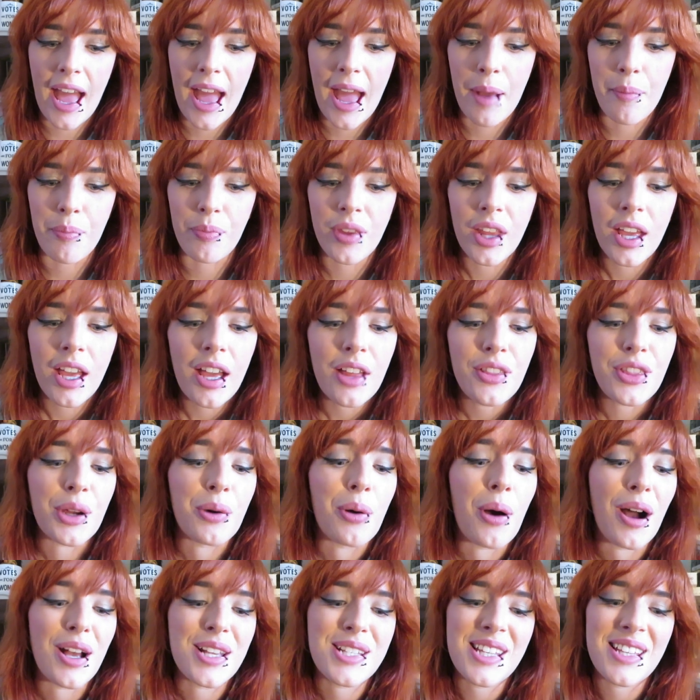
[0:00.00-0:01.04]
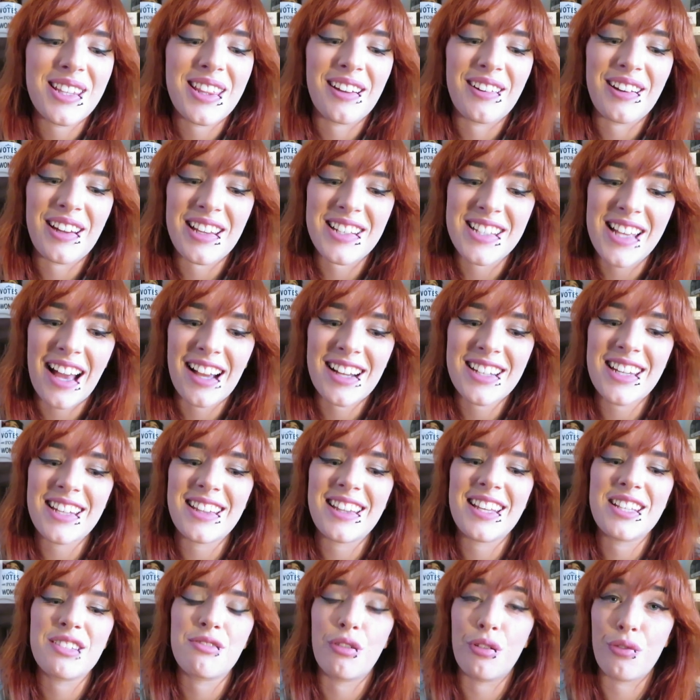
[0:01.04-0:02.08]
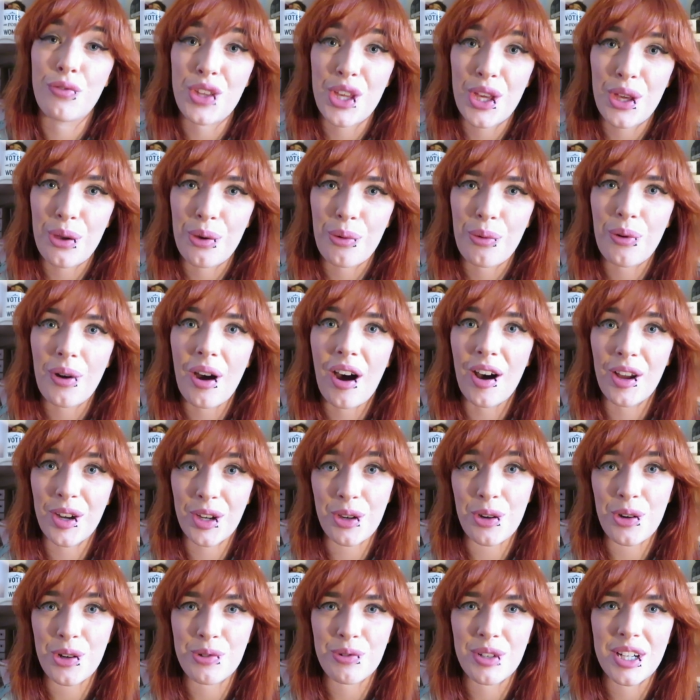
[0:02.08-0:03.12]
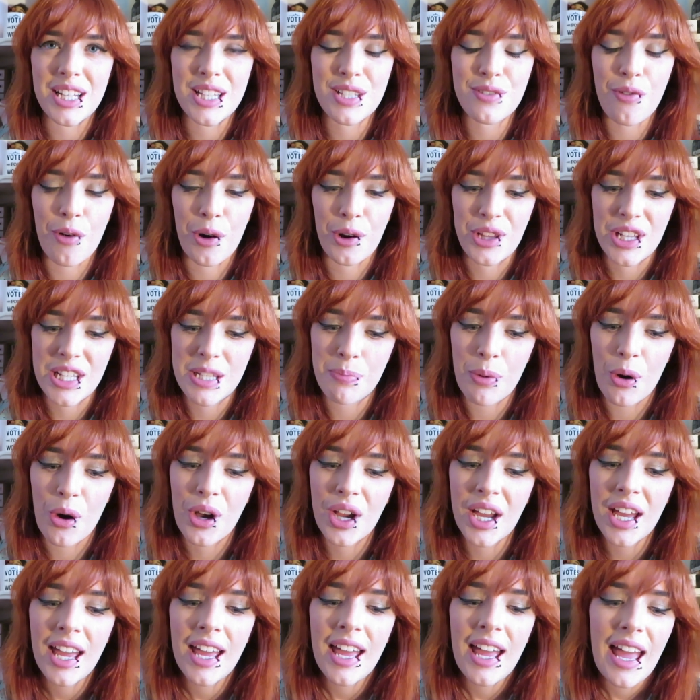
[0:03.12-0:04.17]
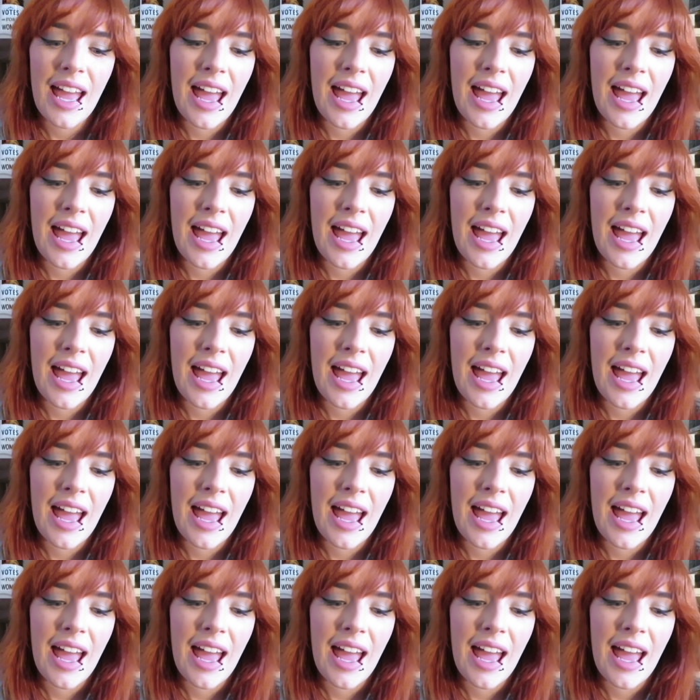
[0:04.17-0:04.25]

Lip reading: There is actually this review on Goodreads for this book,